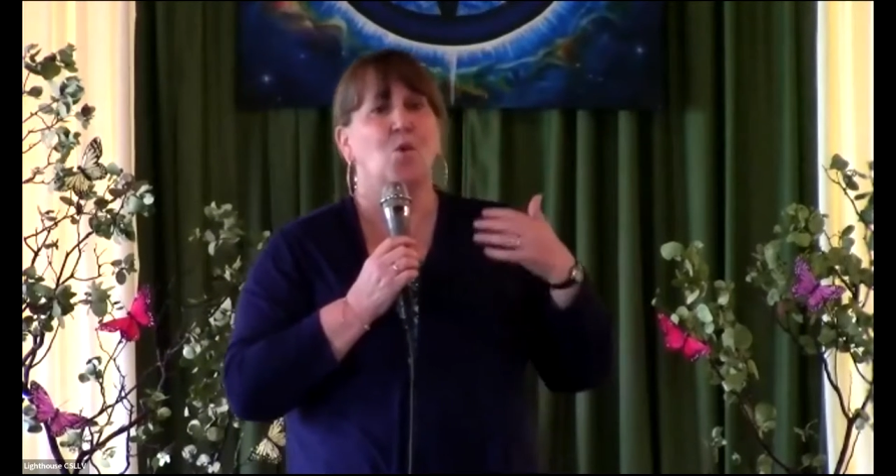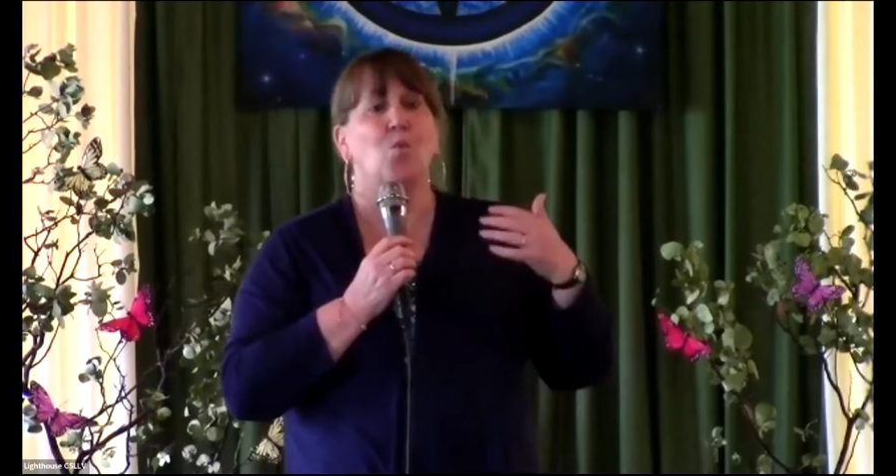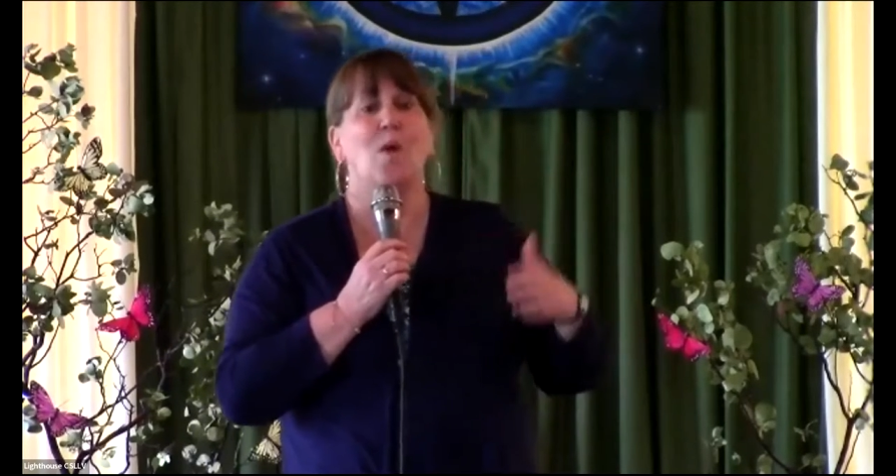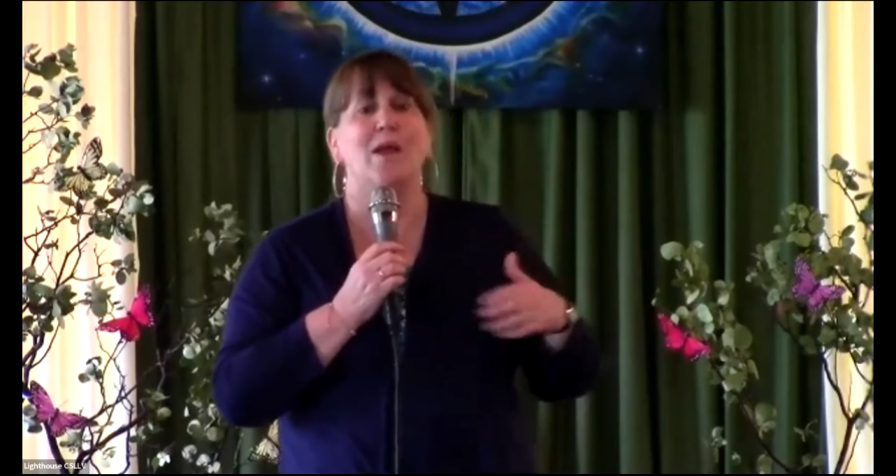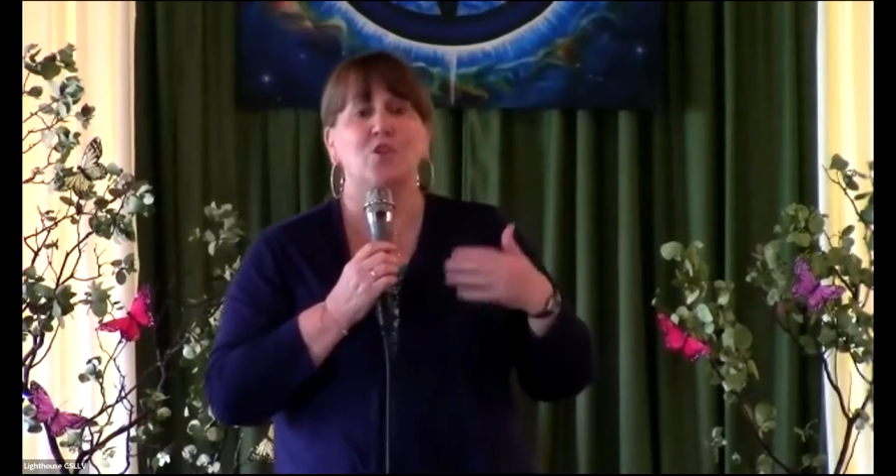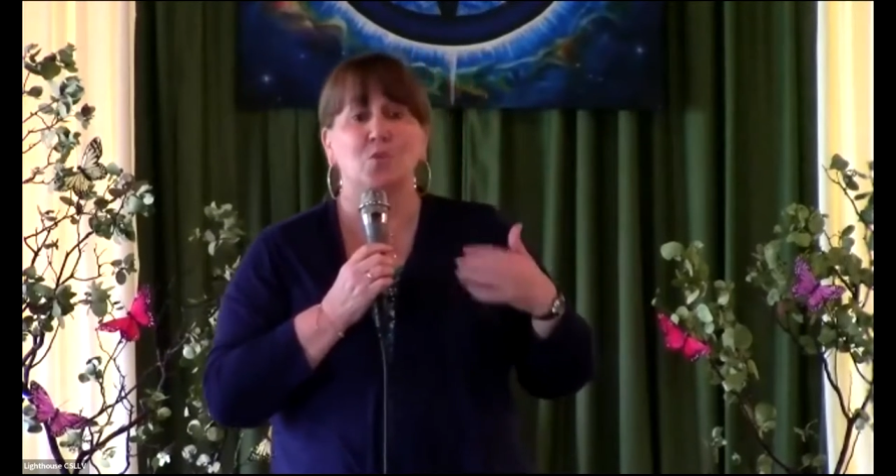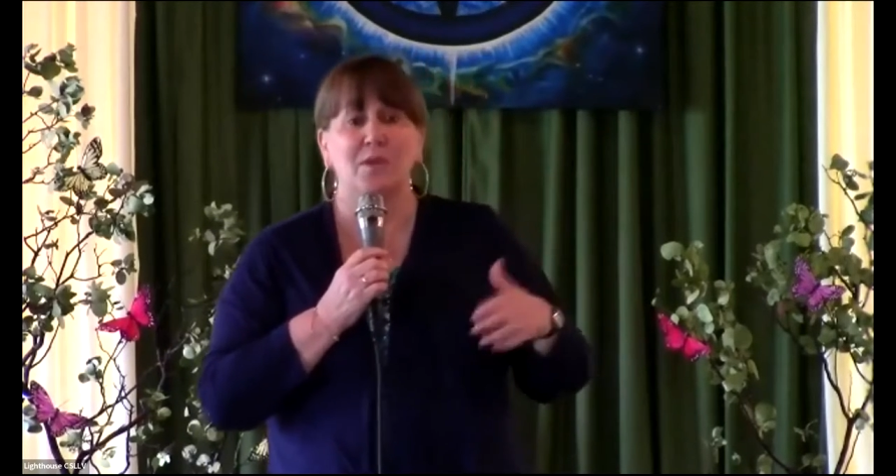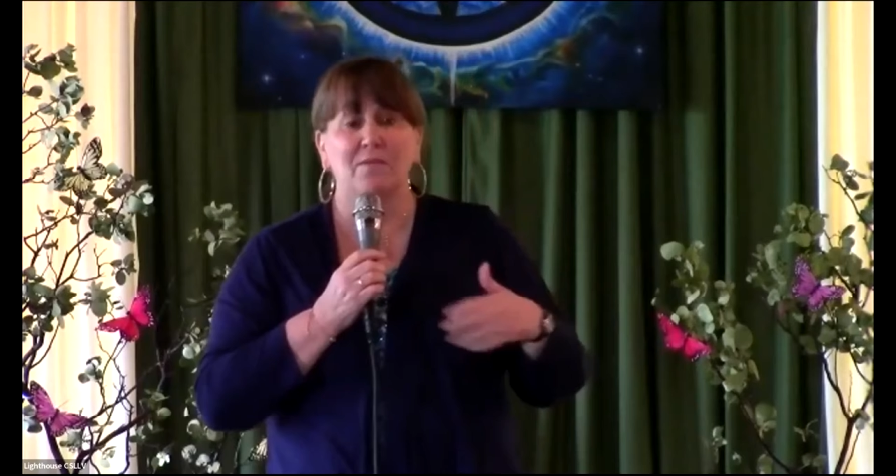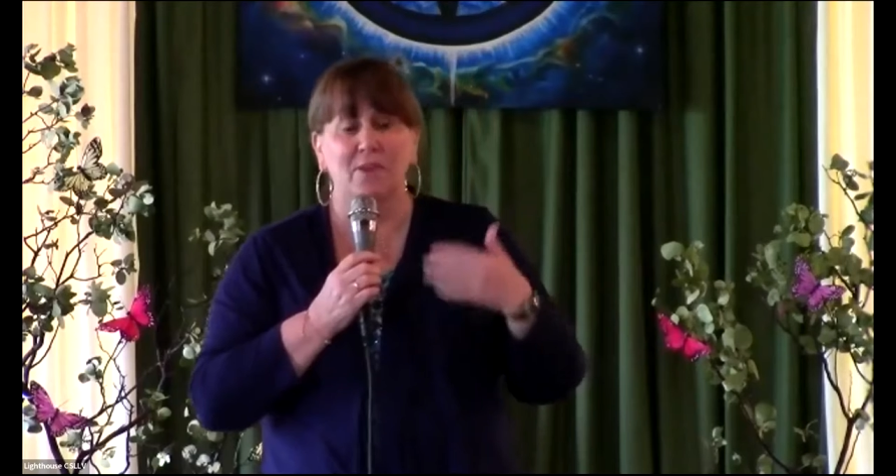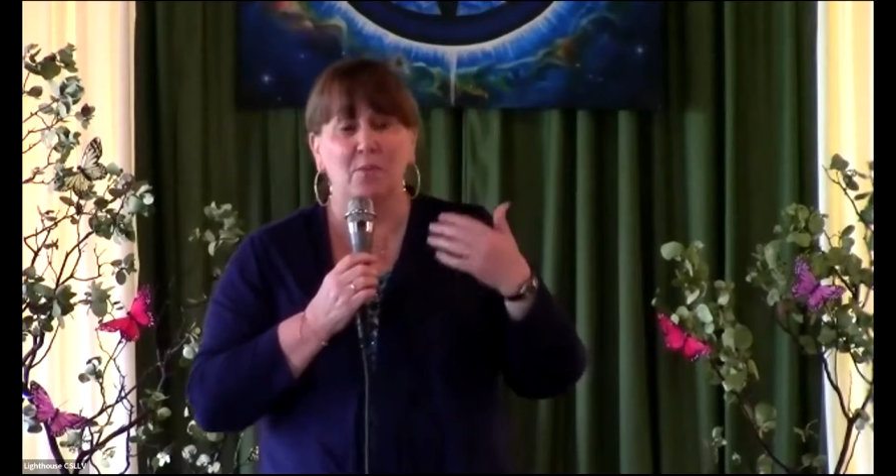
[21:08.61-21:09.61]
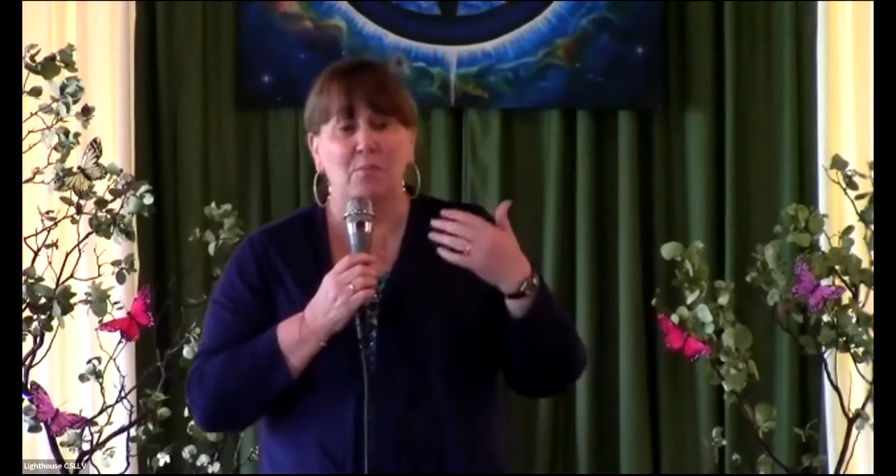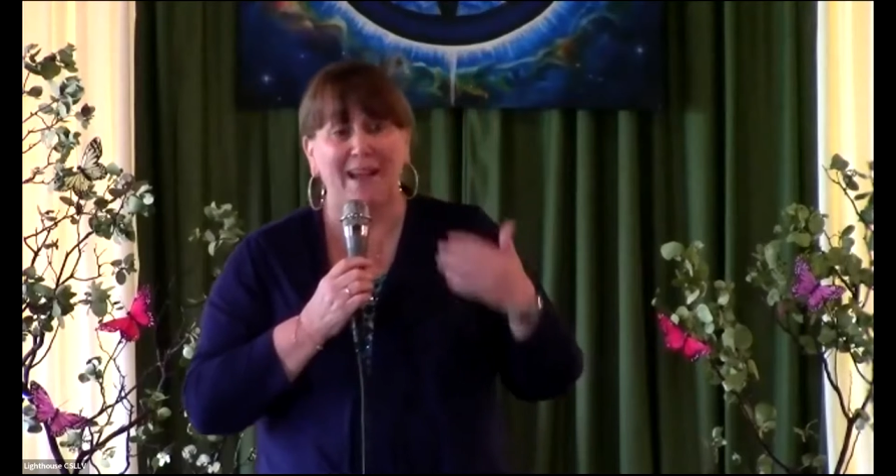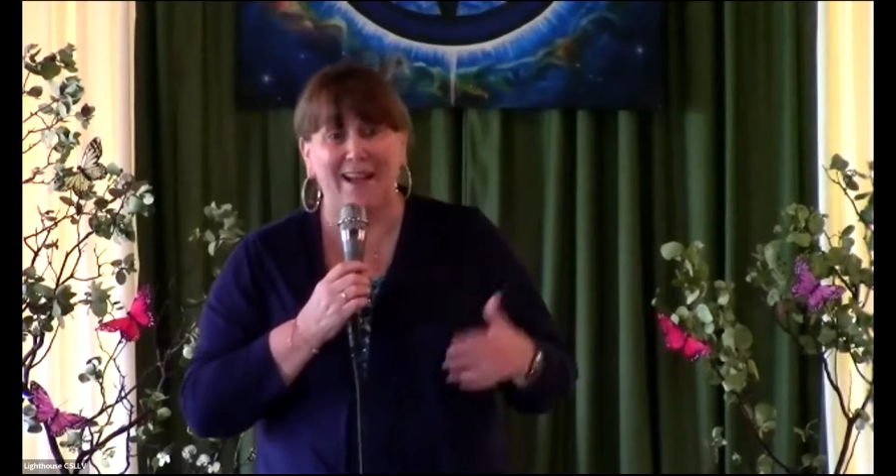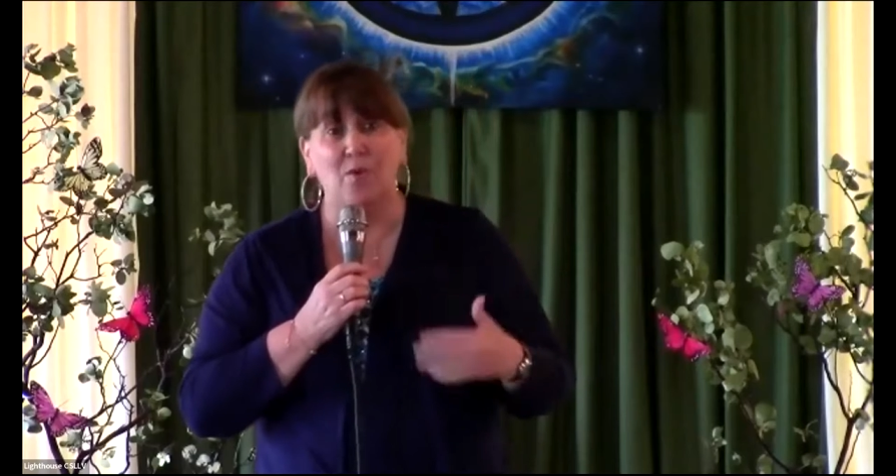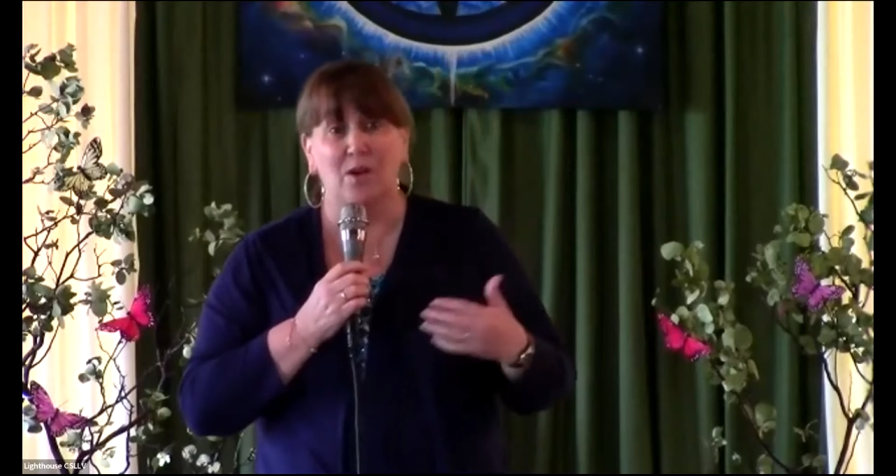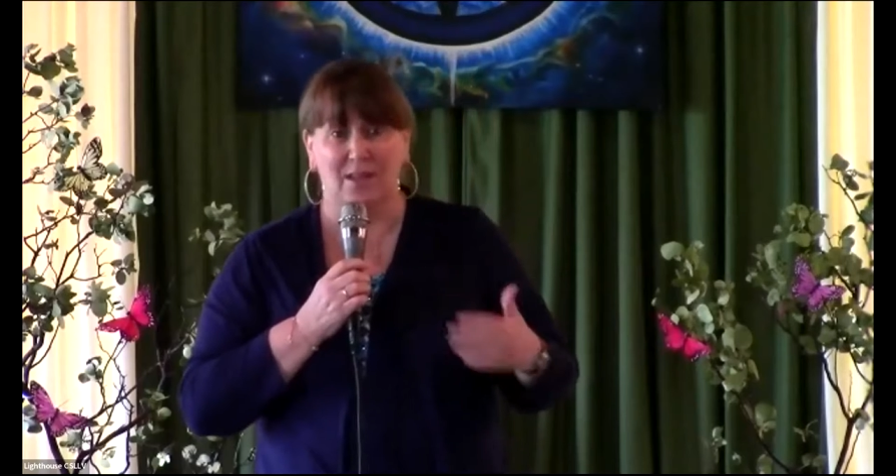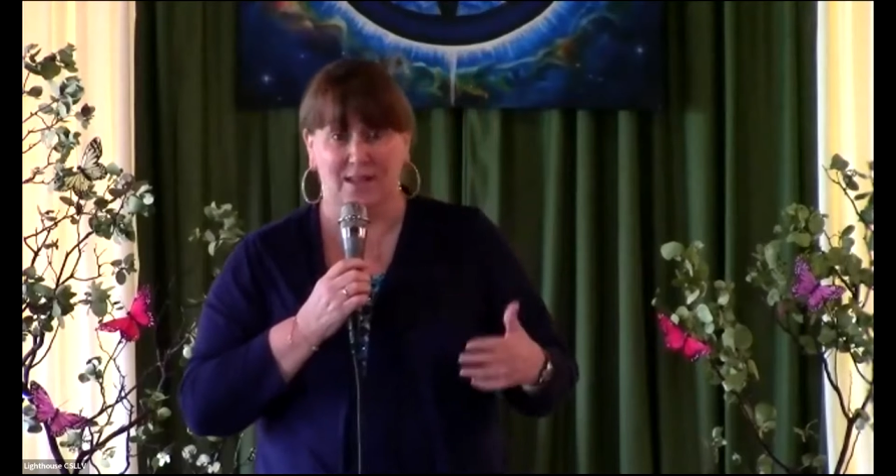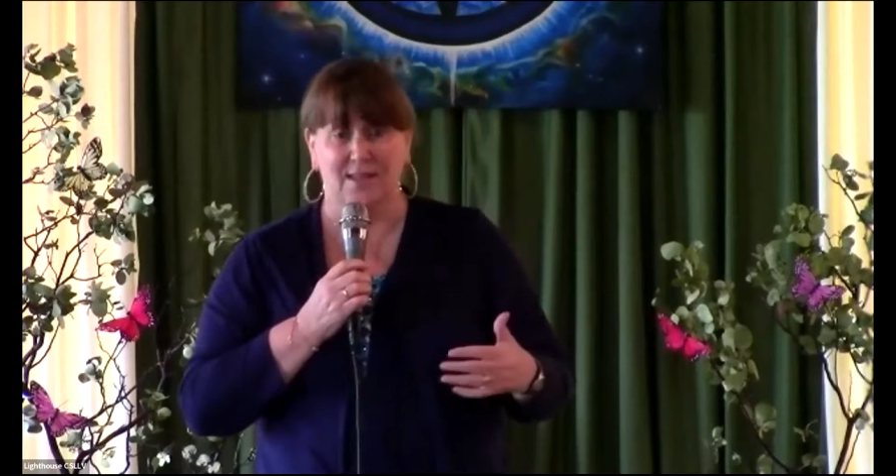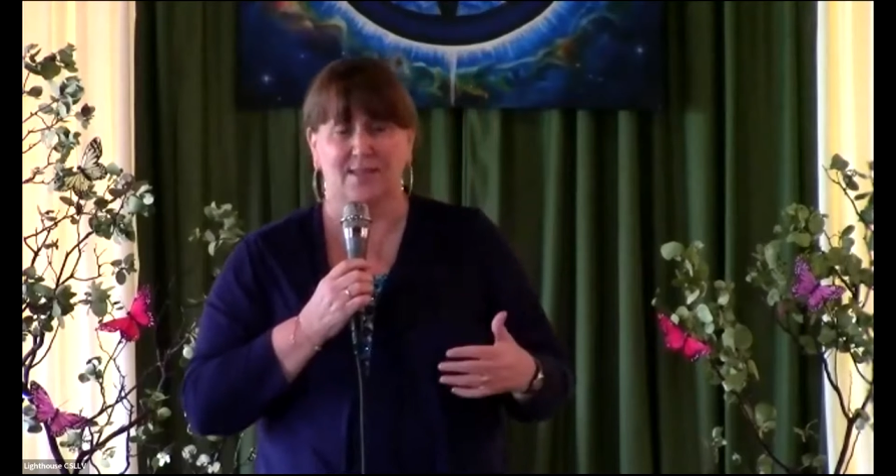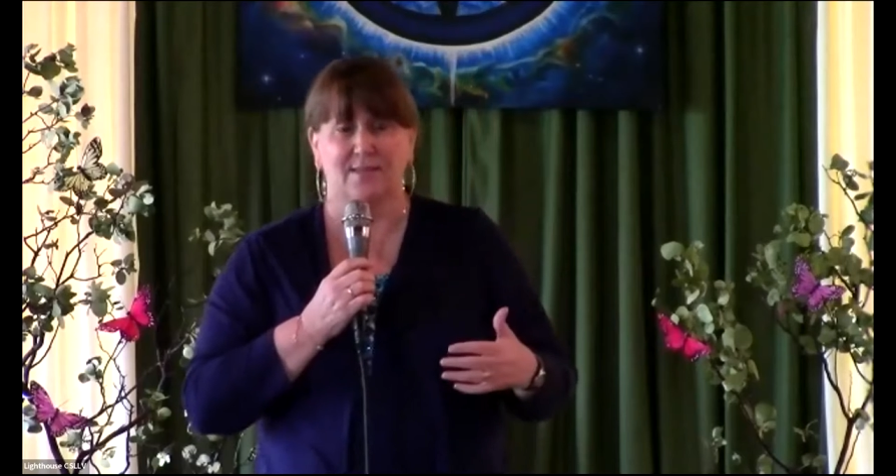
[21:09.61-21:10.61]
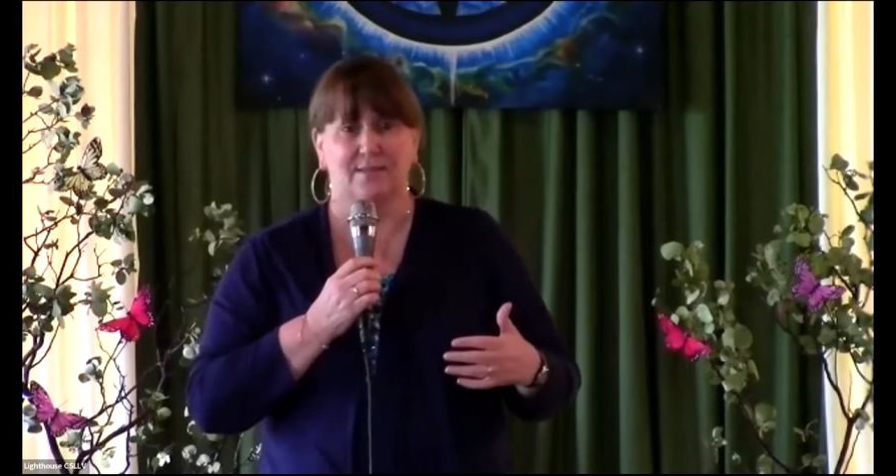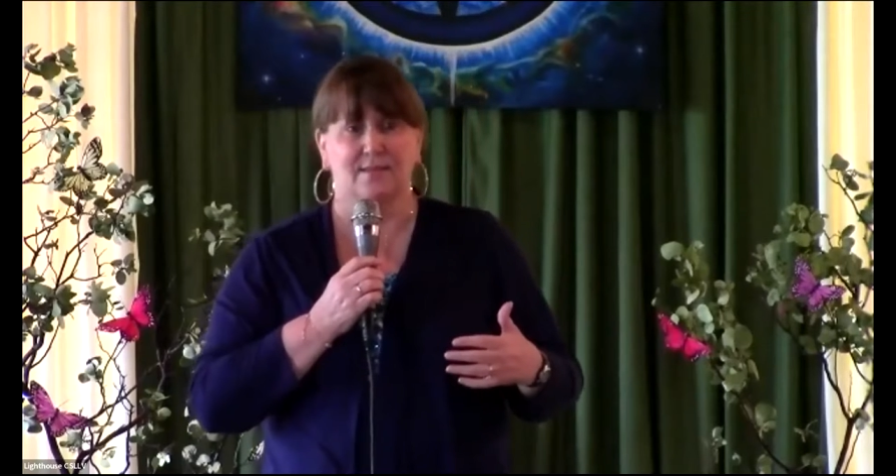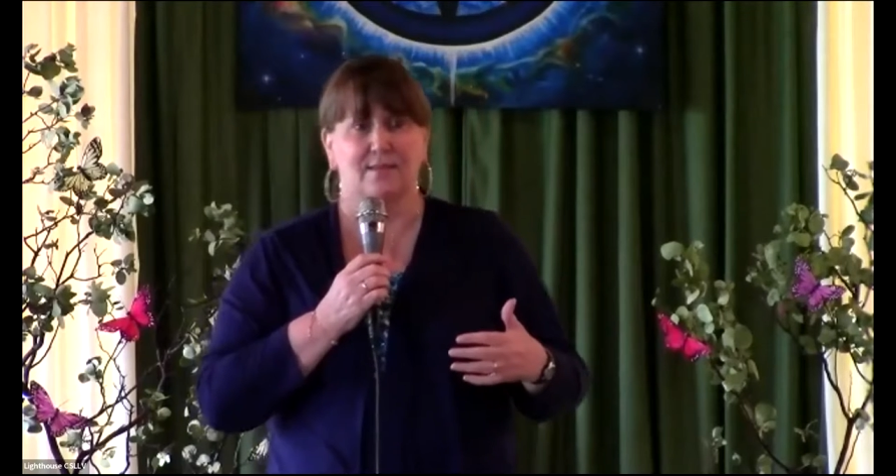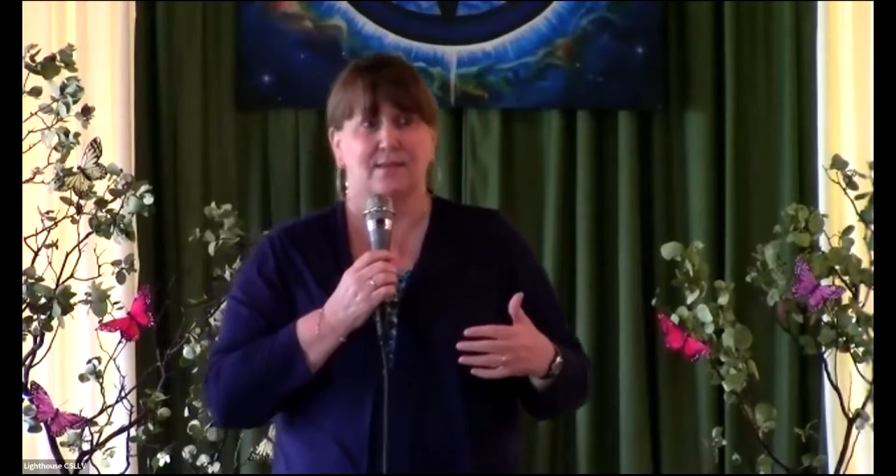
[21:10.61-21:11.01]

When do we feel powerless?